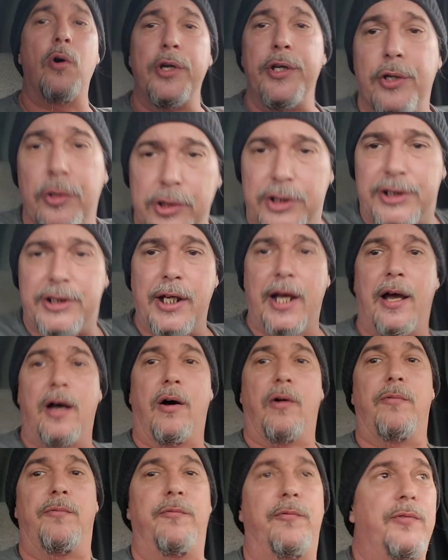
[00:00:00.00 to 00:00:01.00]

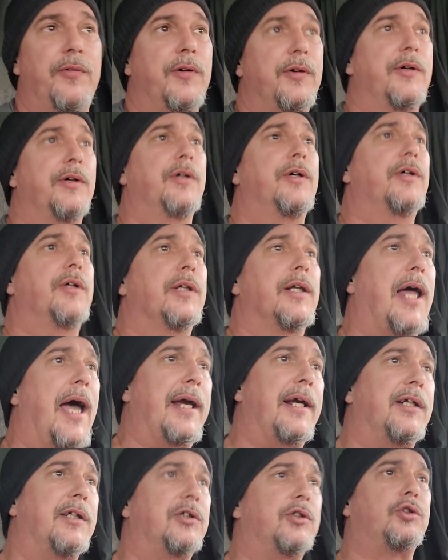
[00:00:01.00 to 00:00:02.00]
yourself. Like,
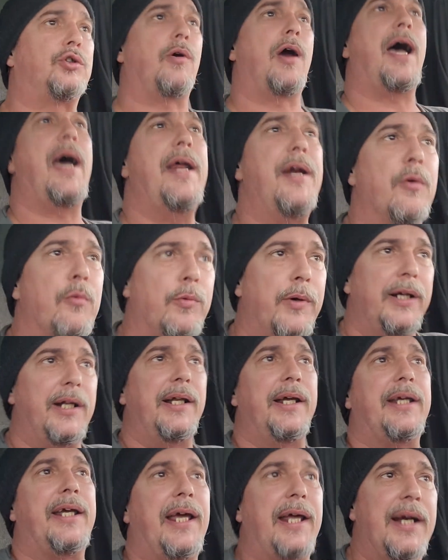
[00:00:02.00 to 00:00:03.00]
try to
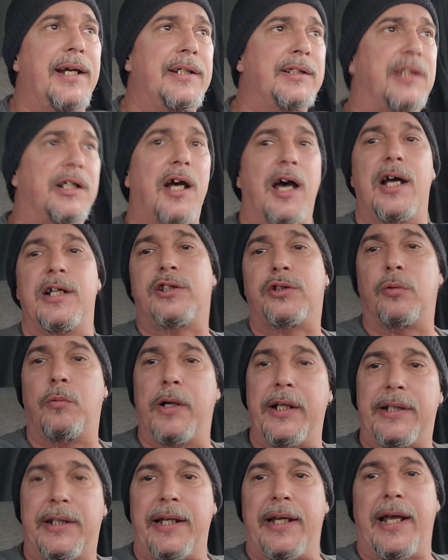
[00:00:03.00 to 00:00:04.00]
really get in touch
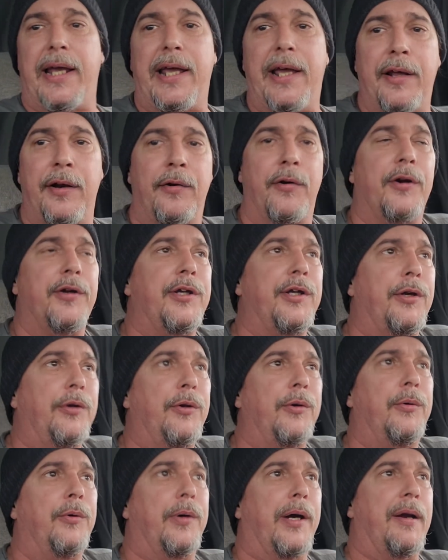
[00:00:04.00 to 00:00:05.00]
with the inner
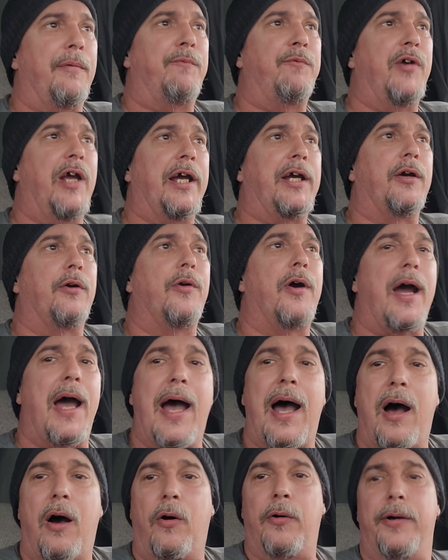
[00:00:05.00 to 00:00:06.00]
you and figure
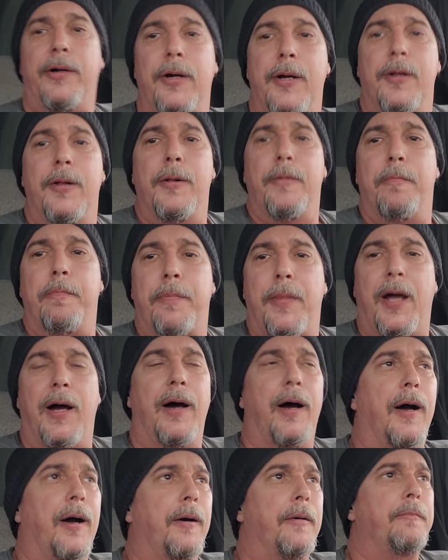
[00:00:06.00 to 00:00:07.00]
out
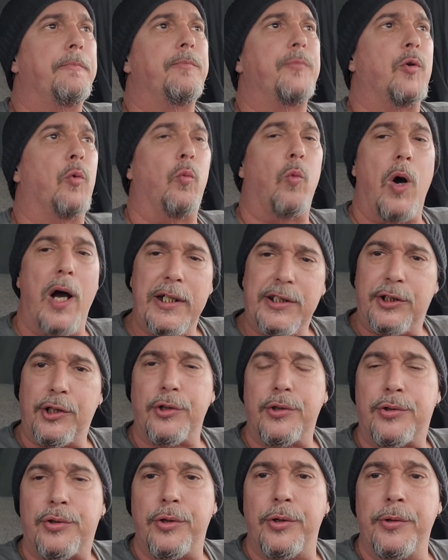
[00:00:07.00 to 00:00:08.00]
what your
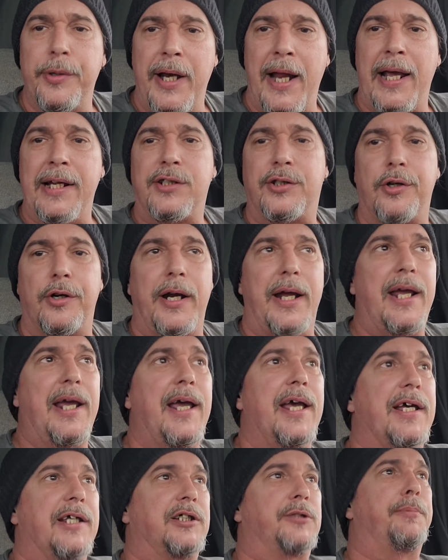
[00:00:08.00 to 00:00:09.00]
true nature
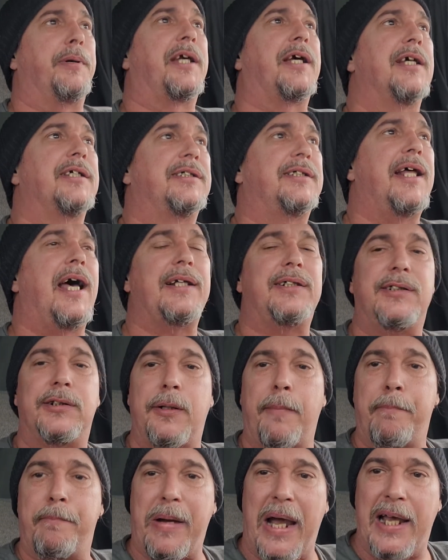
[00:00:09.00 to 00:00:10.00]
is. Because that's the
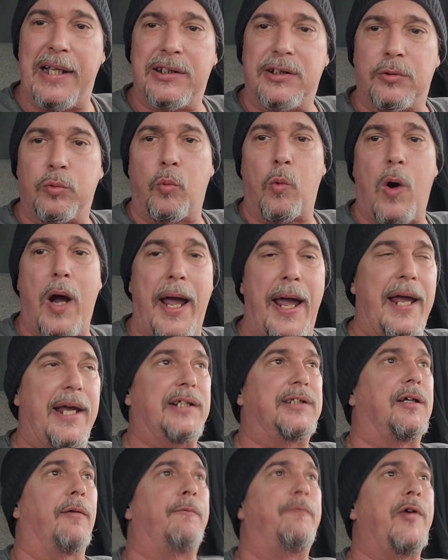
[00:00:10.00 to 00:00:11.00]
best way
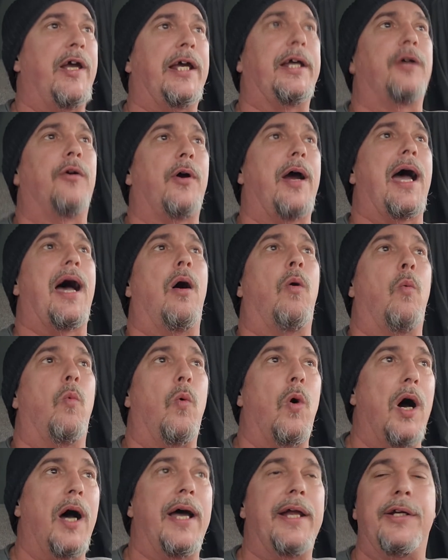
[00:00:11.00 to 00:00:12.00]
to figure out
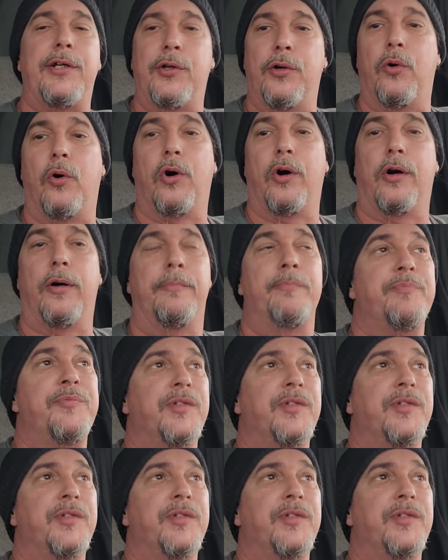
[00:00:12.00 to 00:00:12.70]
what your